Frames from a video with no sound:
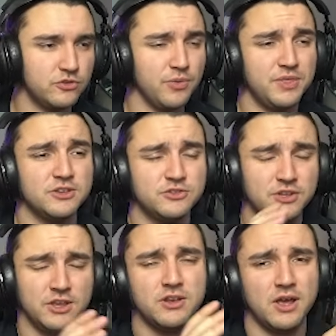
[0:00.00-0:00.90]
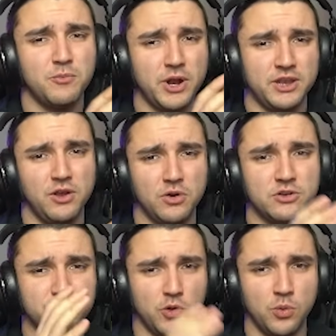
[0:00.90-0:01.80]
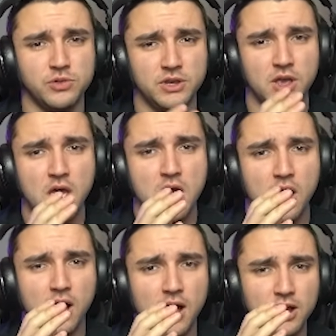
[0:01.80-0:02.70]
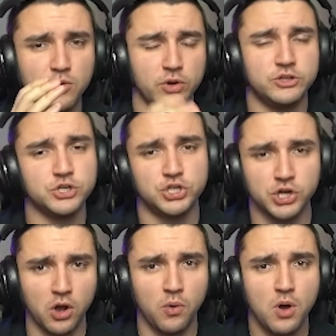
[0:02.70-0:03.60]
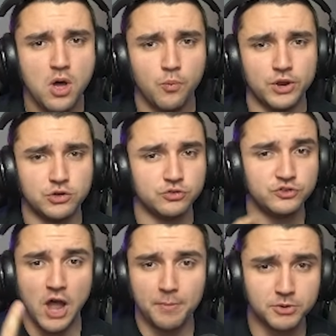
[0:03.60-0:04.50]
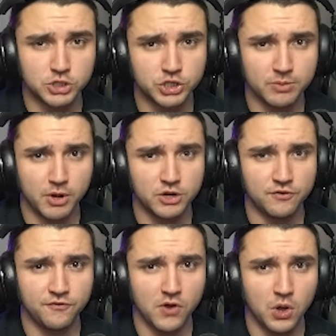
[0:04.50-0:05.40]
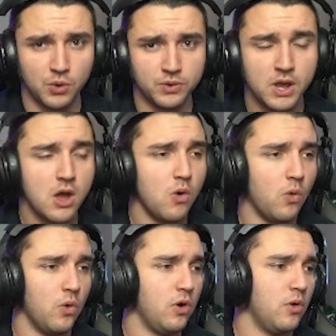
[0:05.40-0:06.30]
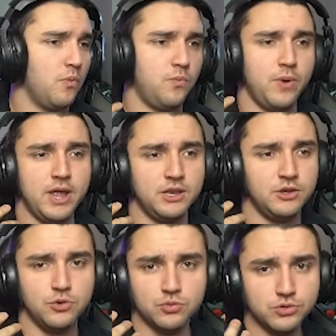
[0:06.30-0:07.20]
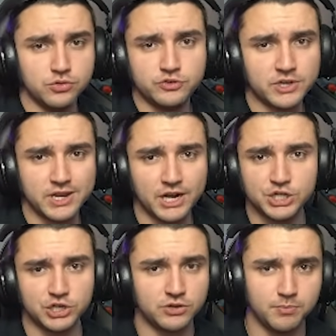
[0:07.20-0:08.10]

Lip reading: so this scene right here is only going to show when you stop your stream on your phone or when you lose connection